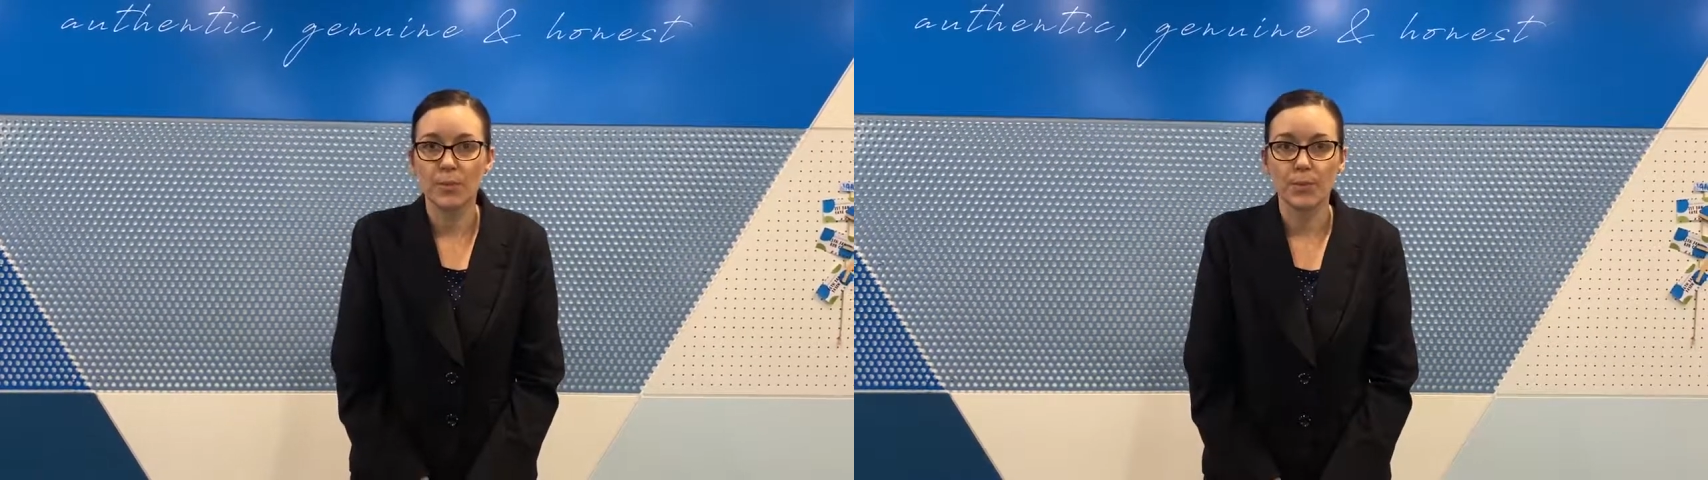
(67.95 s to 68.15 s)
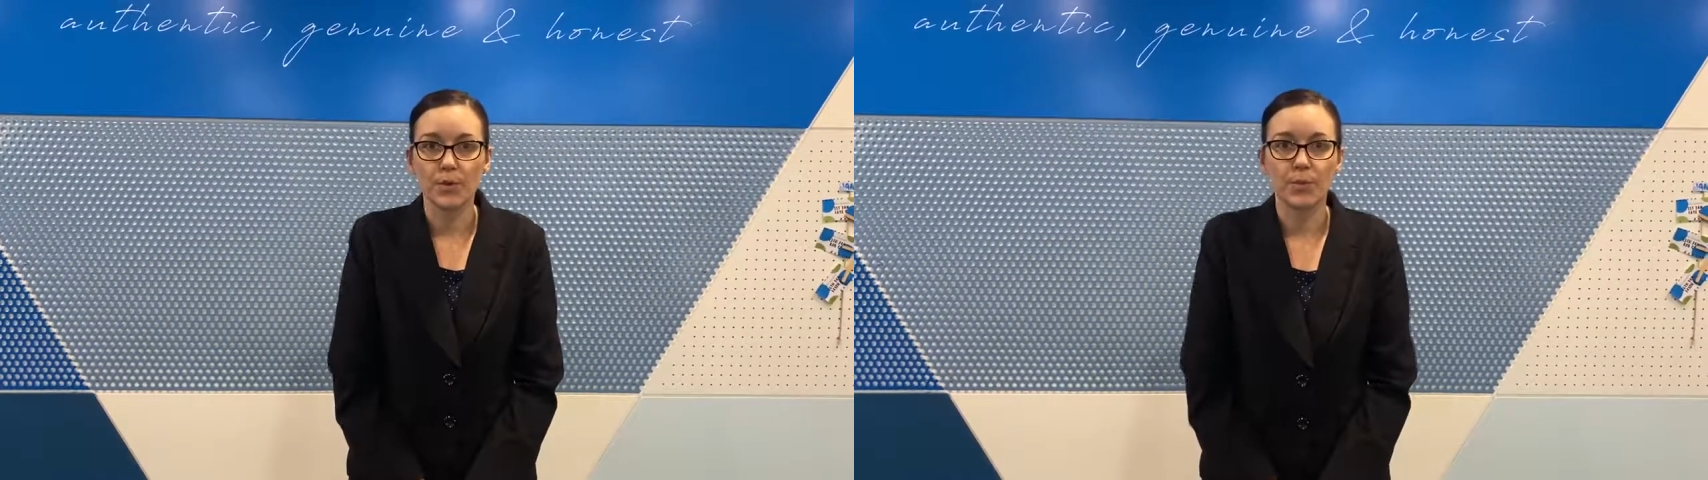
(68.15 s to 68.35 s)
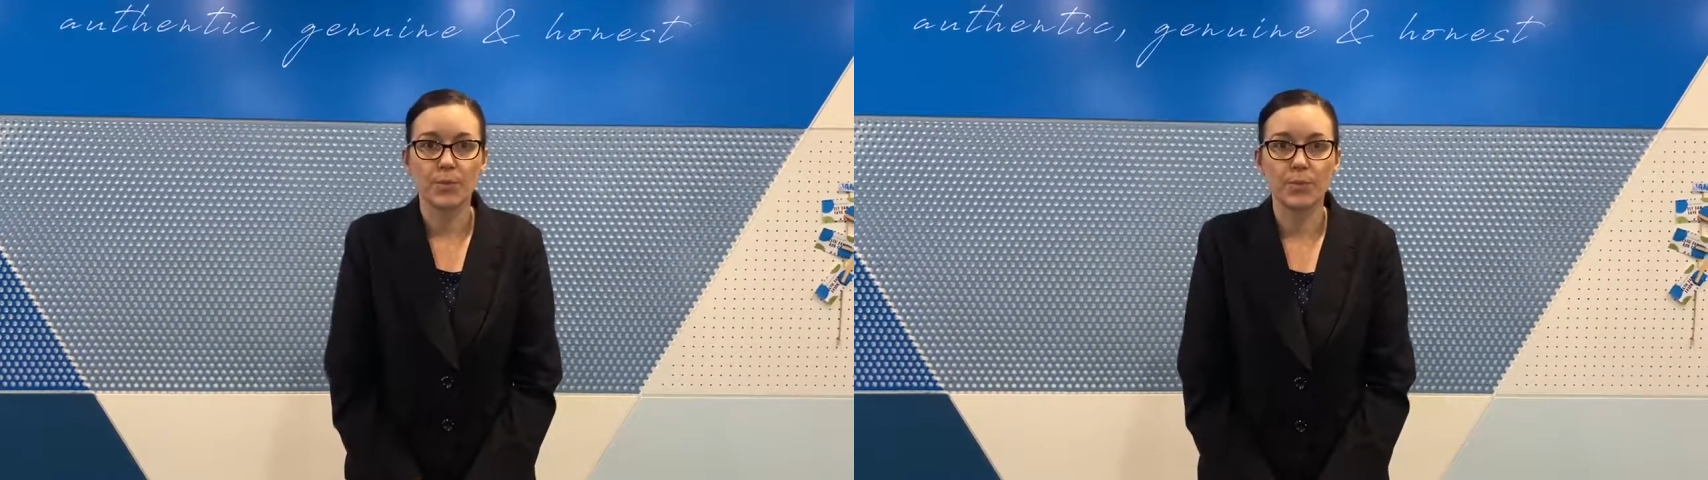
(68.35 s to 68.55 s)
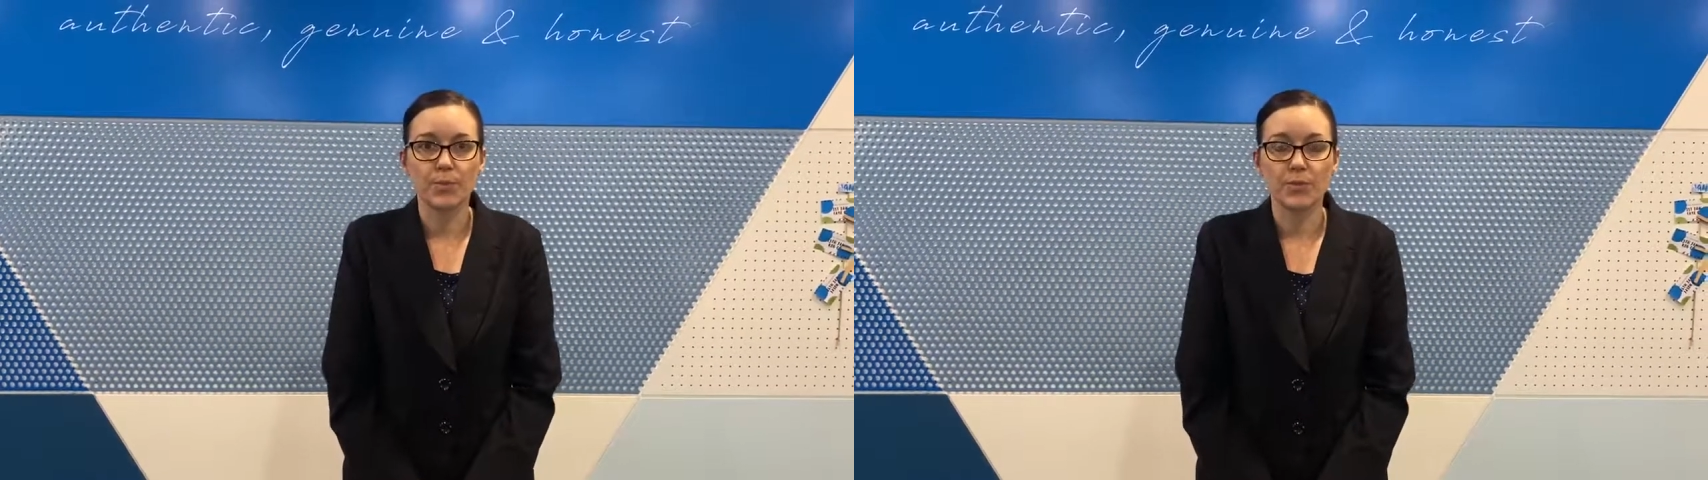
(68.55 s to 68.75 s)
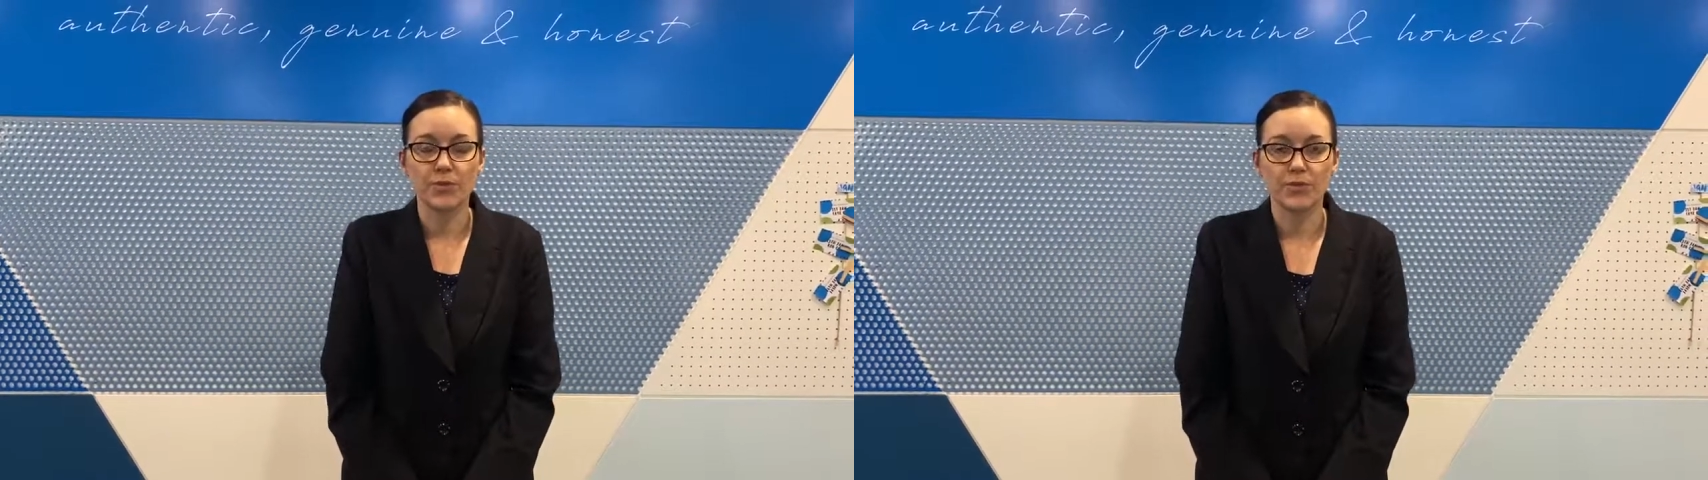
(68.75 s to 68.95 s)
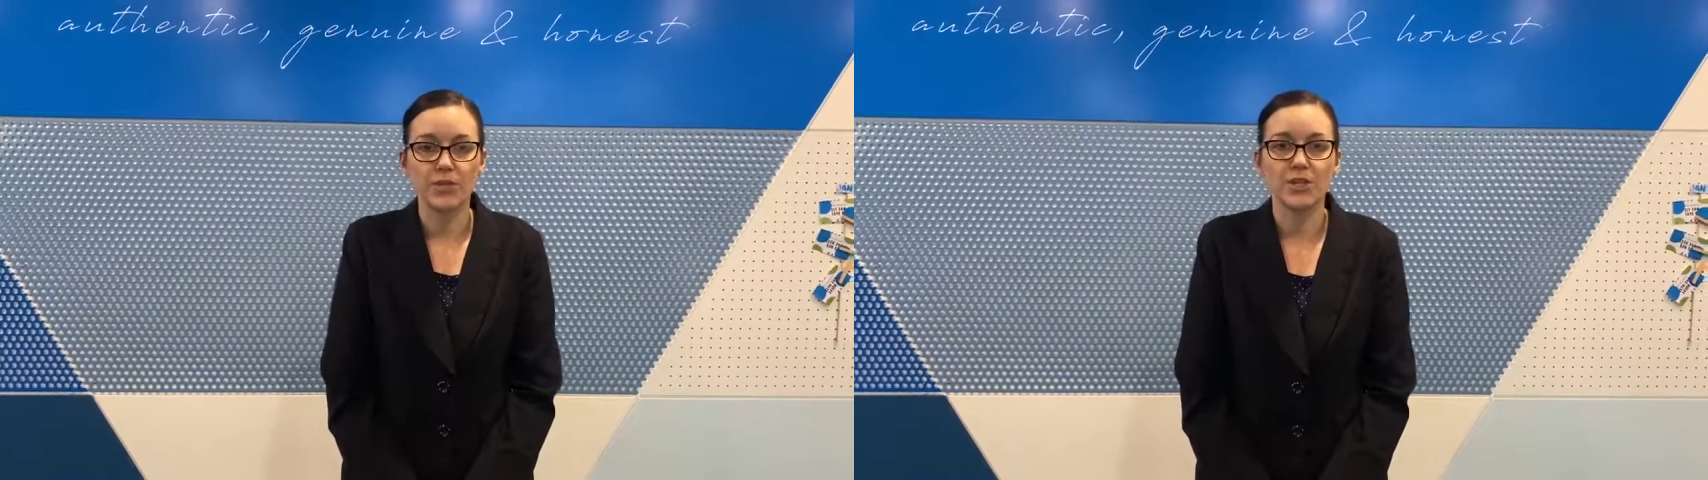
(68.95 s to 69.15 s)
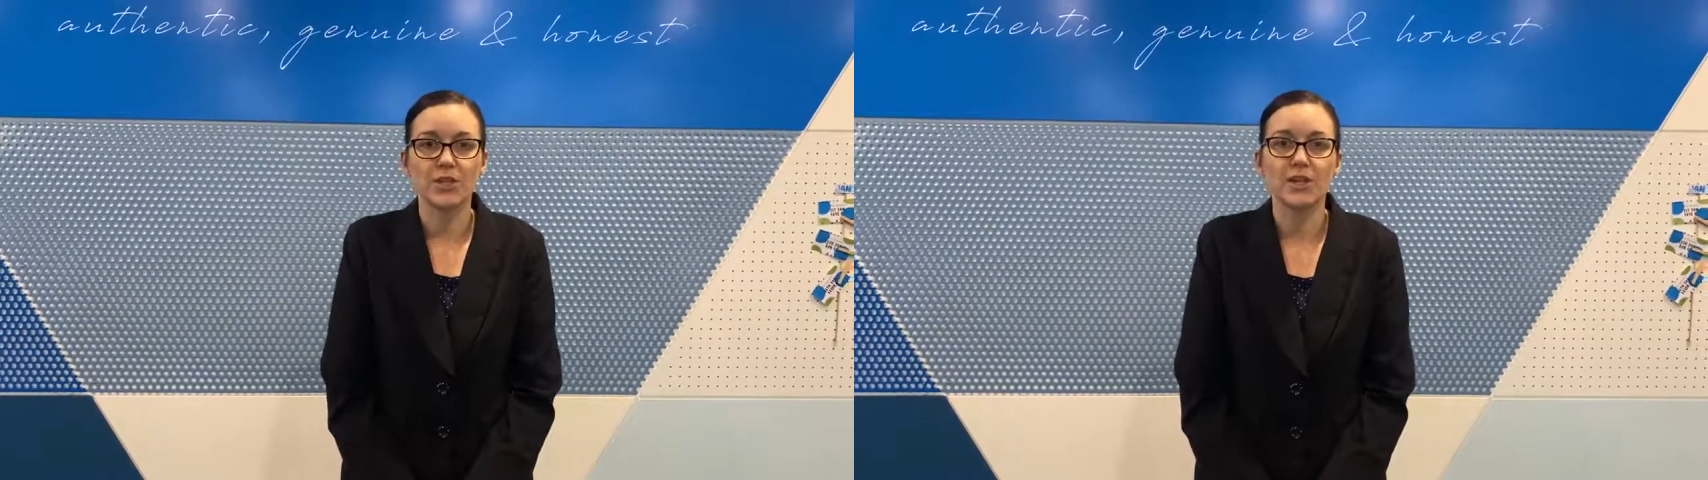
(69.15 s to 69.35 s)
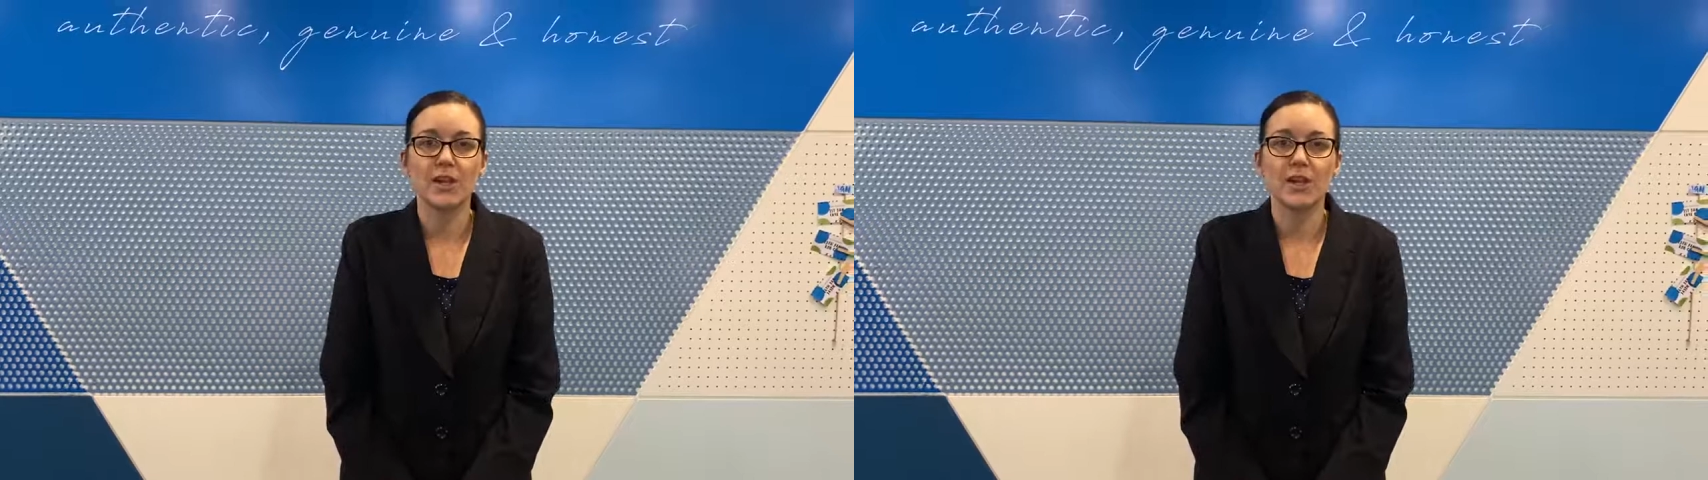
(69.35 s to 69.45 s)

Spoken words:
both professionally